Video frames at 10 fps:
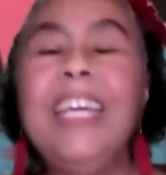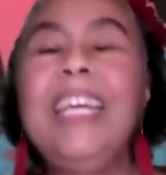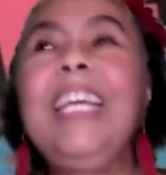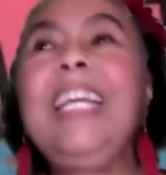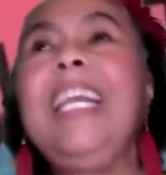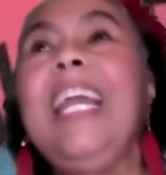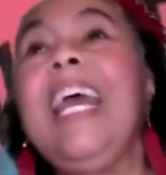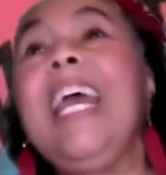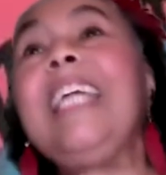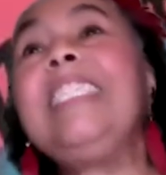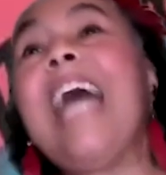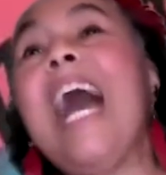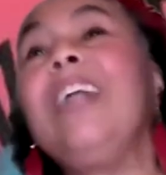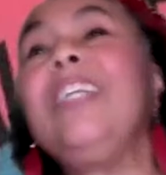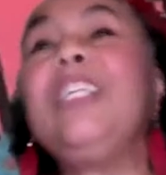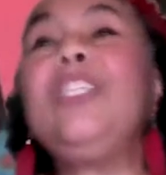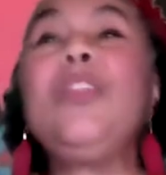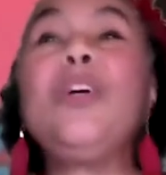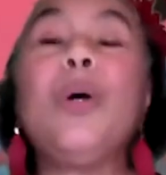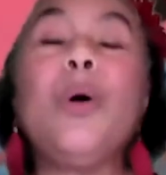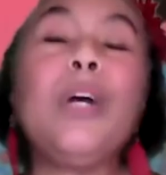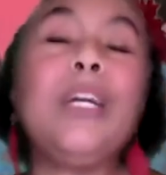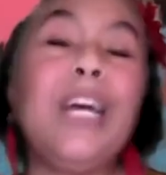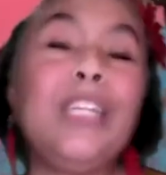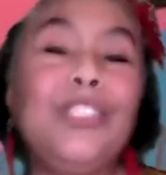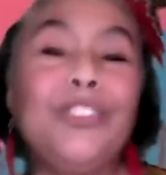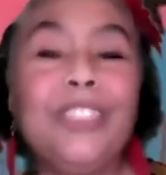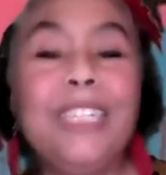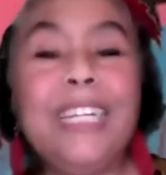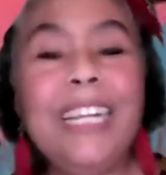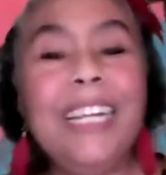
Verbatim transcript: he lay down under the coconut tree